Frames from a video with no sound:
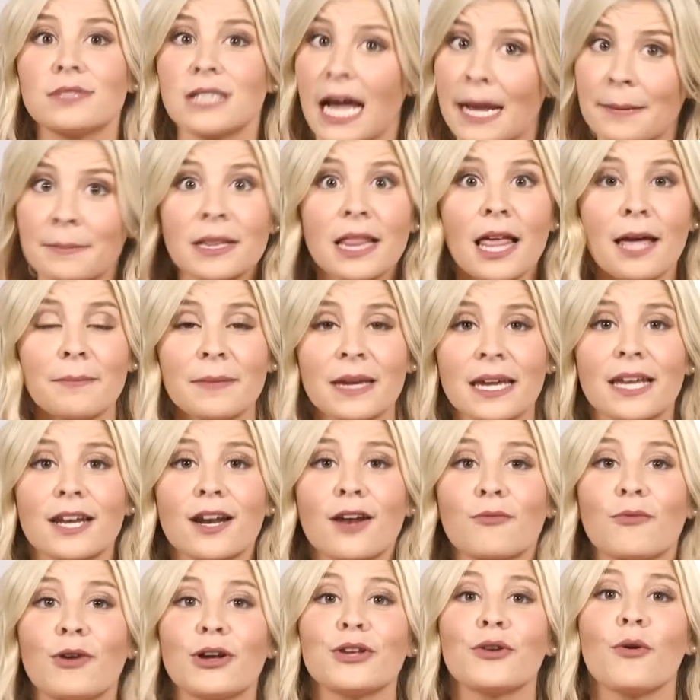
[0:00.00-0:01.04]
time to let me in
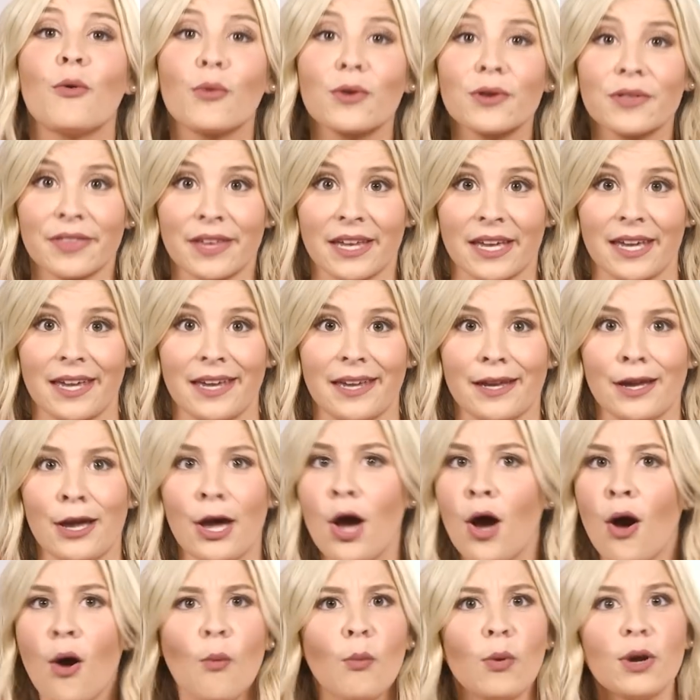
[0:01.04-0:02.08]
on what you're thinking.
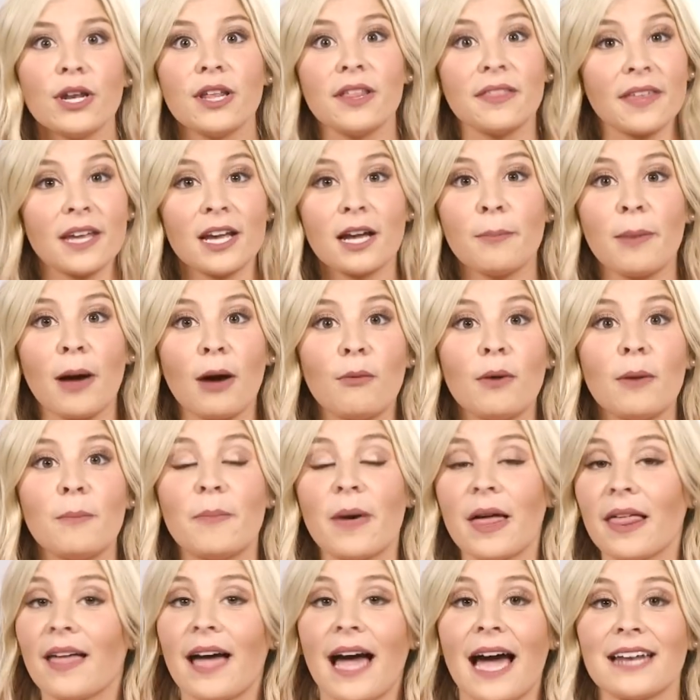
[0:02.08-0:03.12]
What do you think about what
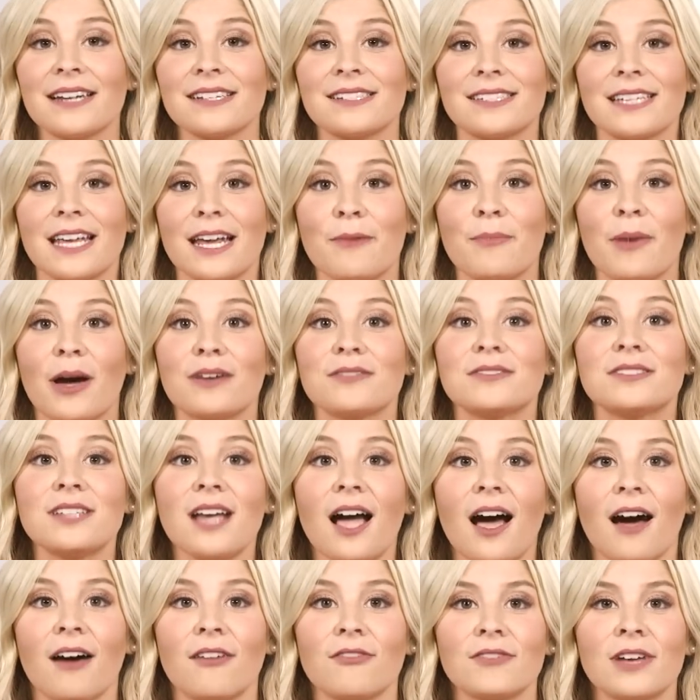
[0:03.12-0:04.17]
Bella had to say about
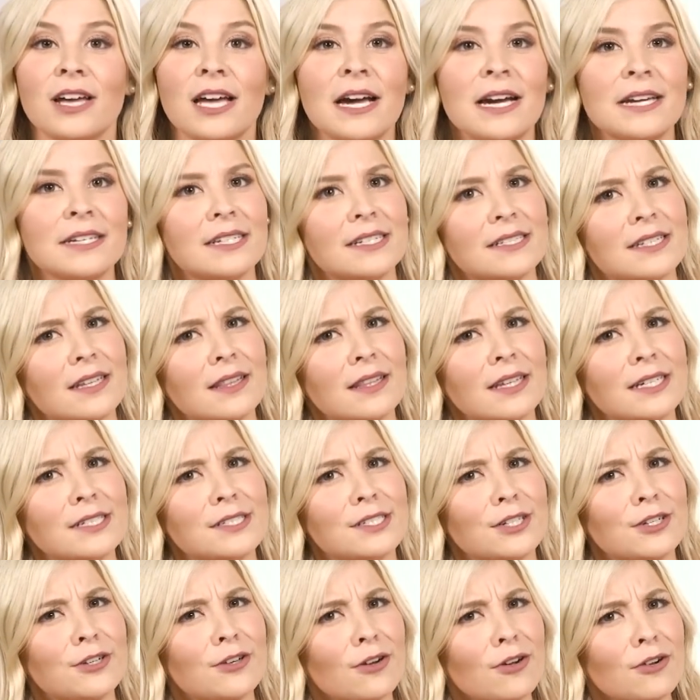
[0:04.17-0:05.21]
Dove? Does it lead
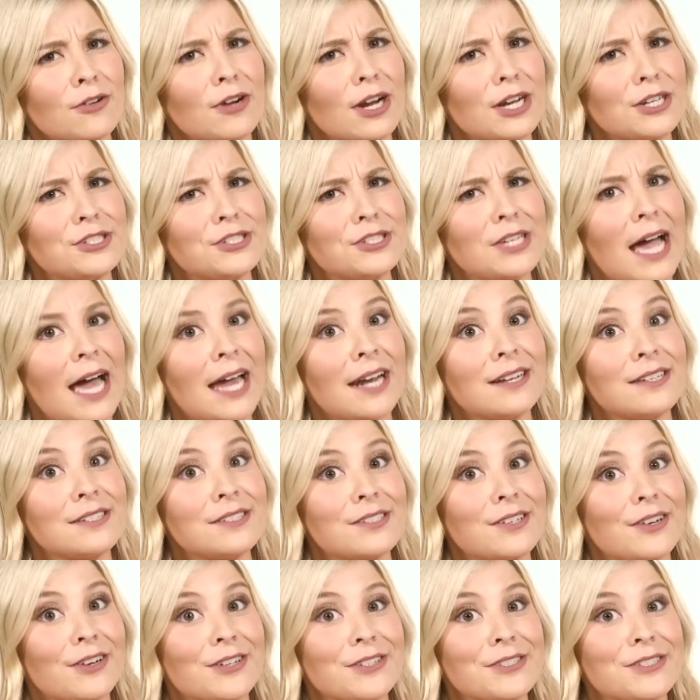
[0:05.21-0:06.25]
to girl crush
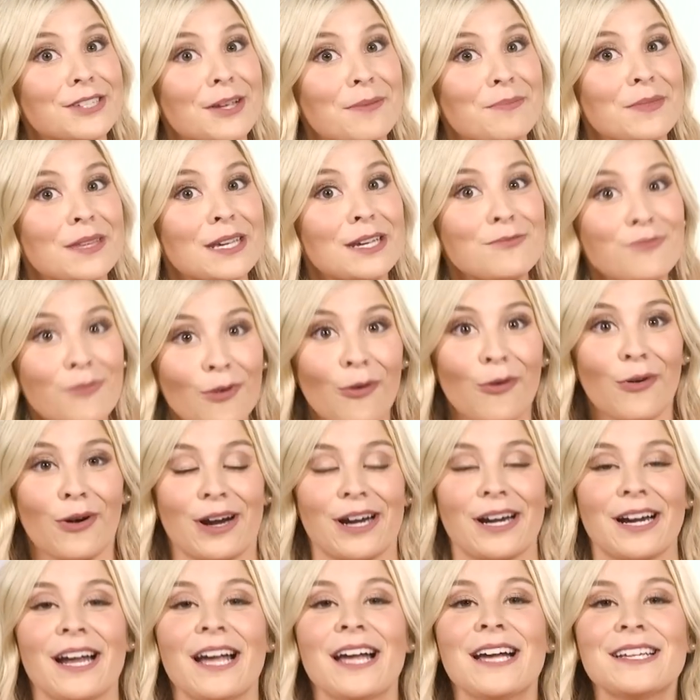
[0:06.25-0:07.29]
status or something
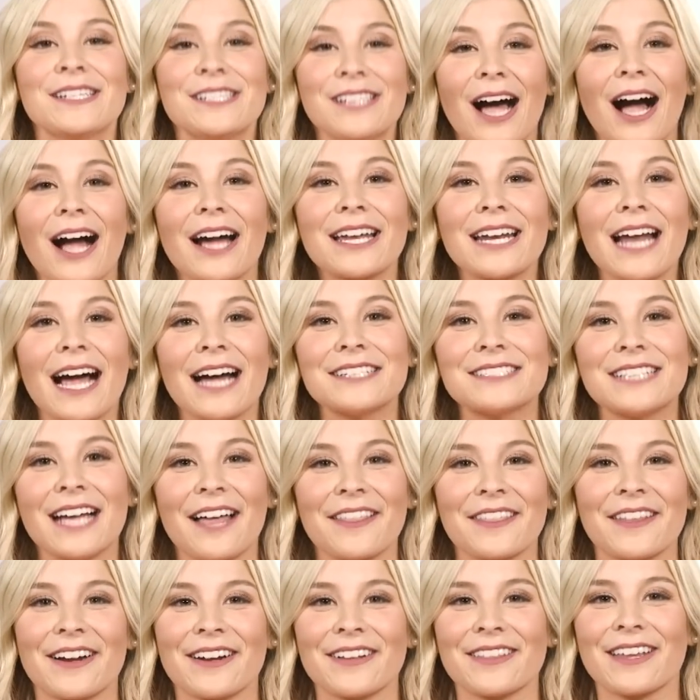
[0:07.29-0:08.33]
more? Talk it out
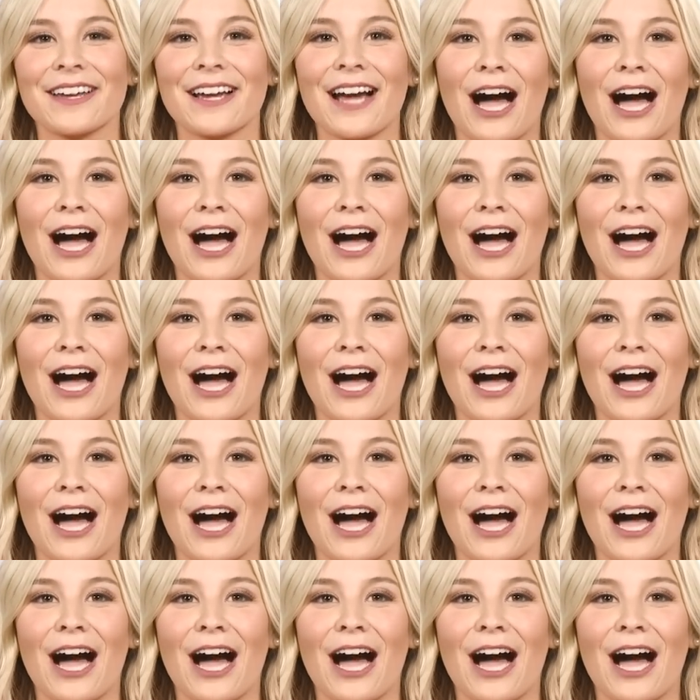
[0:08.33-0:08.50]
down there in the